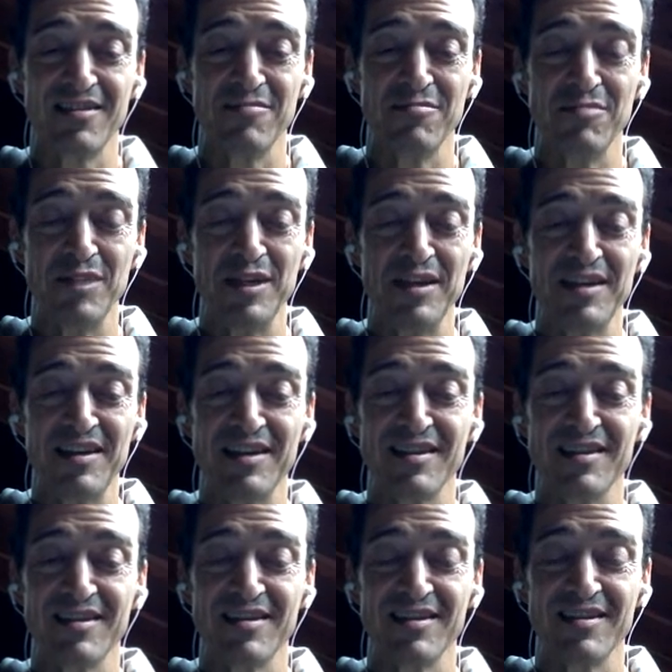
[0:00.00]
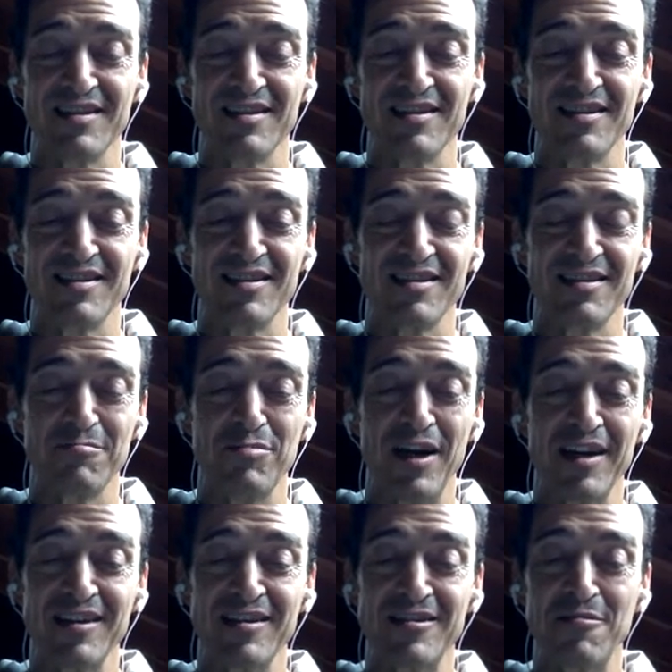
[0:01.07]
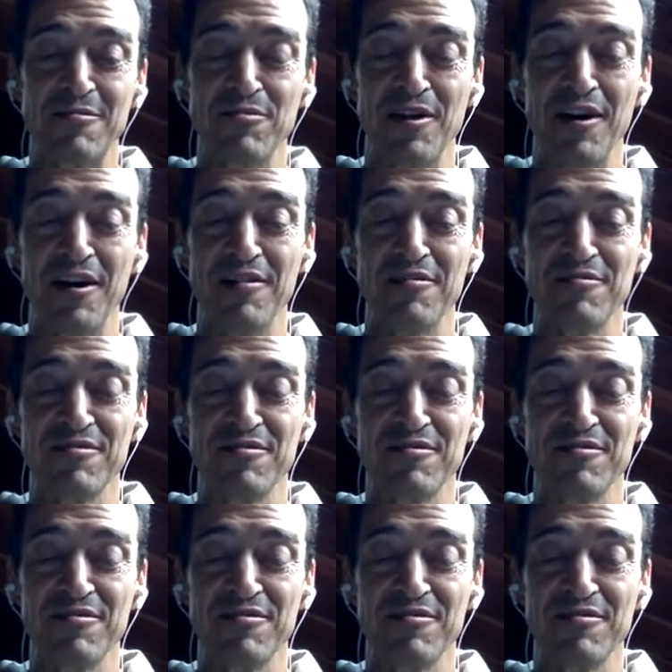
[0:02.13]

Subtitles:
but the practice of love.